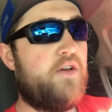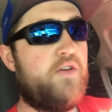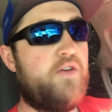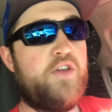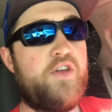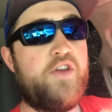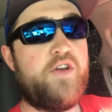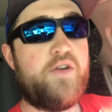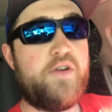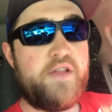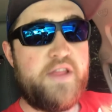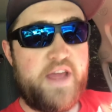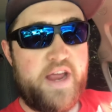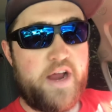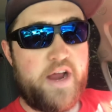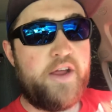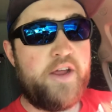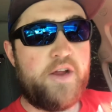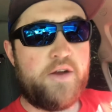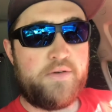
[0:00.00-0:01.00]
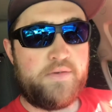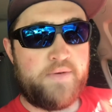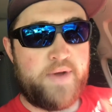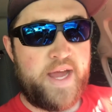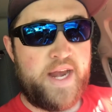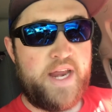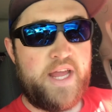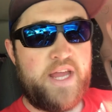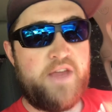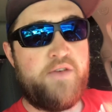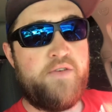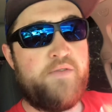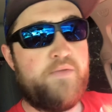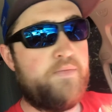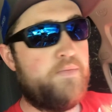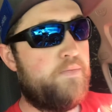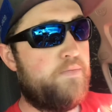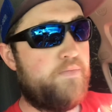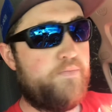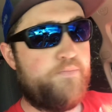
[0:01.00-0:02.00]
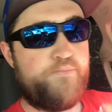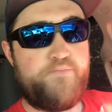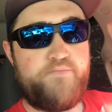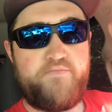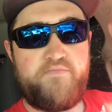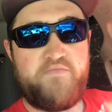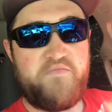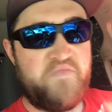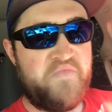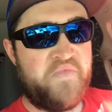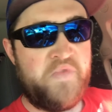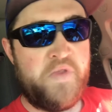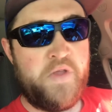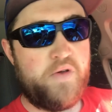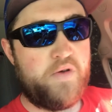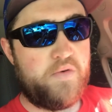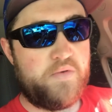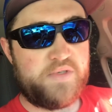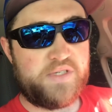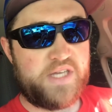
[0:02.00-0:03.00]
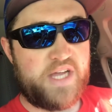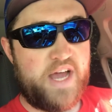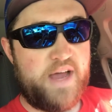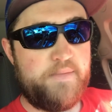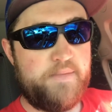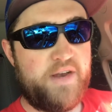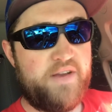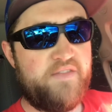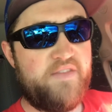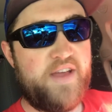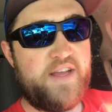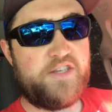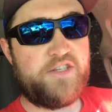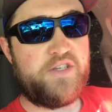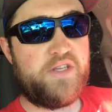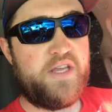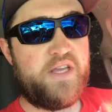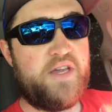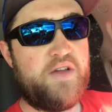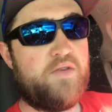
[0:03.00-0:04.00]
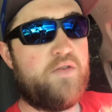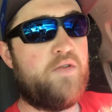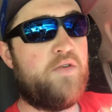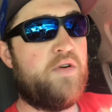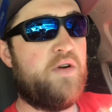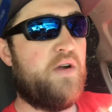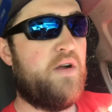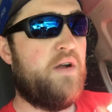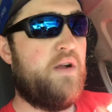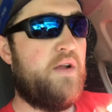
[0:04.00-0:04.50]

you're there, you're ready, you knew it was coming eventually, or